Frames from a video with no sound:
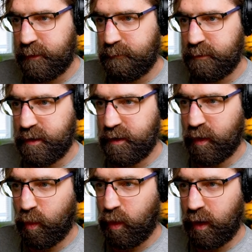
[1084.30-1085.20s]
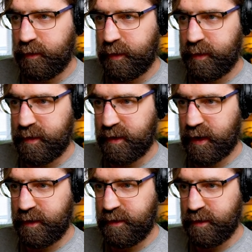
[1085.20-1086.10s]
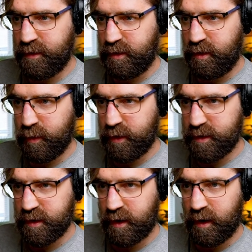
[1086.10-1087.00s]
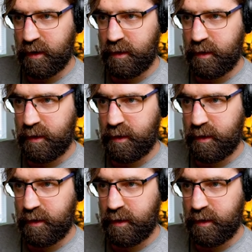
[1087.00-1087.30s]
So you've got 1 from this side, so you've got 2 more to go.